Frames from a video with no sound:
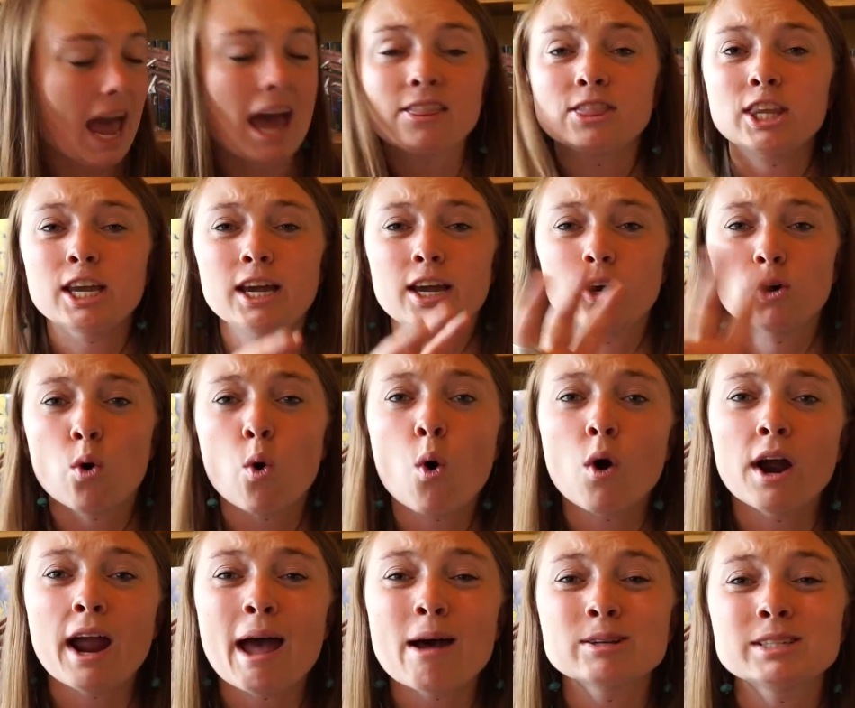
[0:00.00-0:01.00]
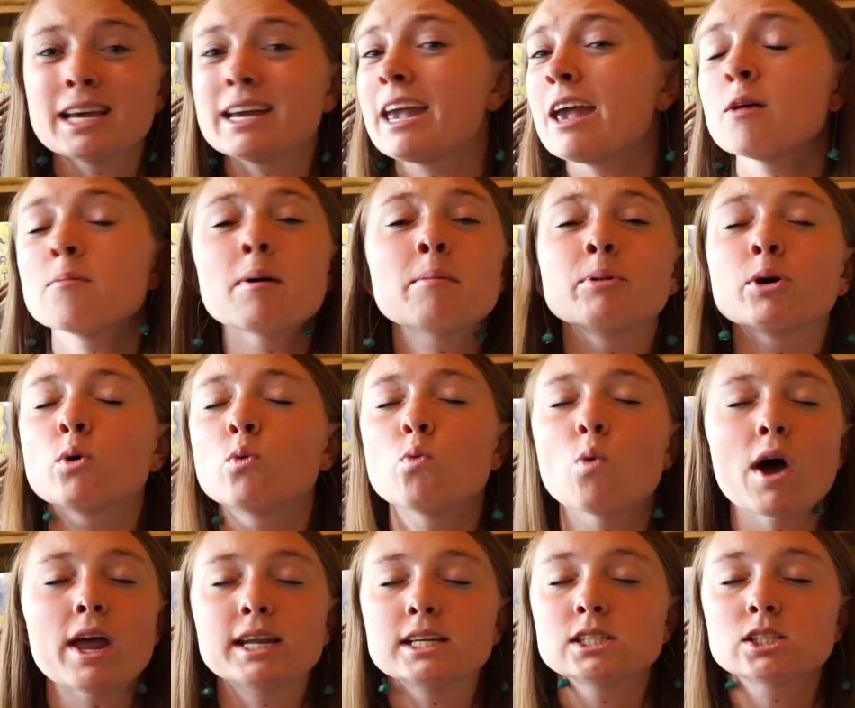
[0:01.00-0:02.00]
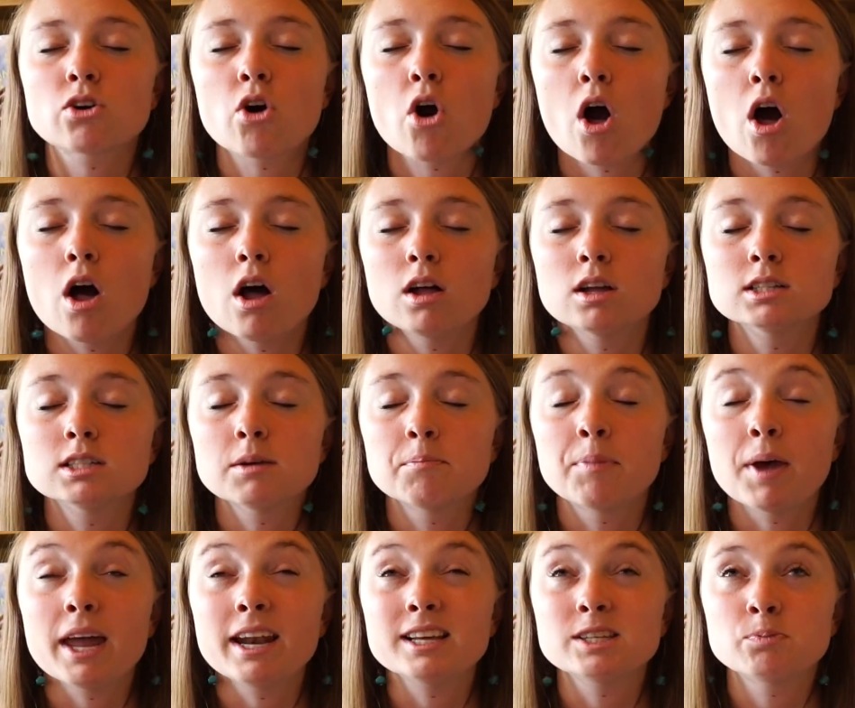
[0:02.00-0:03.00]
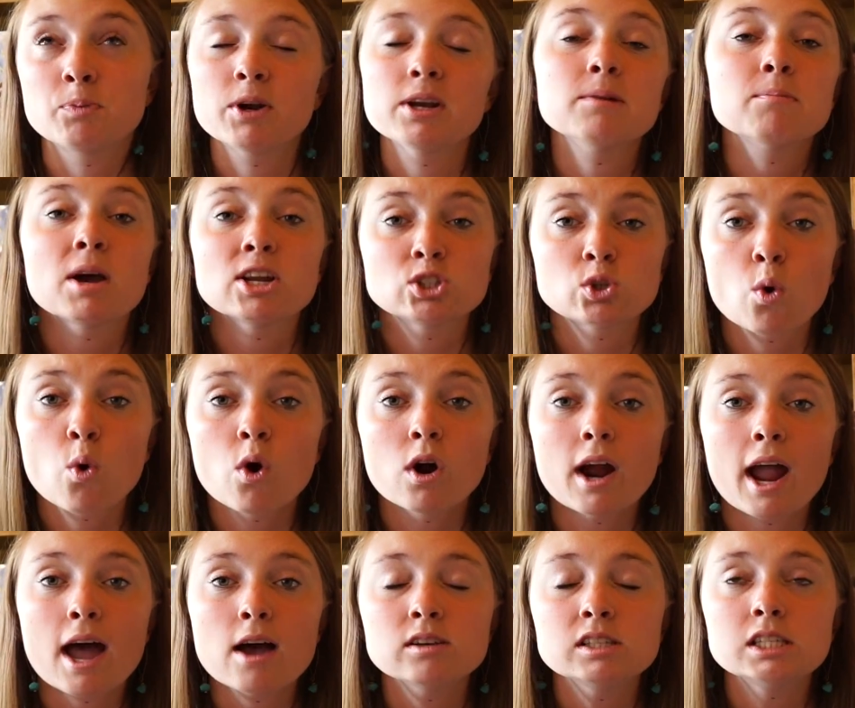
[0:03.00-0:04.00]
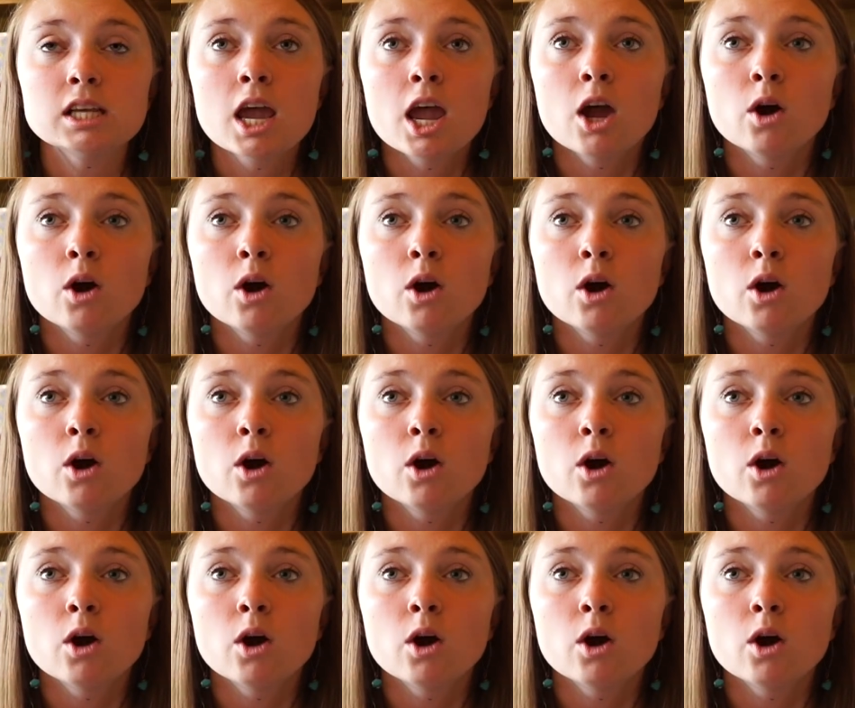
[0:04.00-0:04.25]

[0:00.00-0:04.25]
at the whorehouse, I can't remember what it's called, but it's pretty much a whorehouse.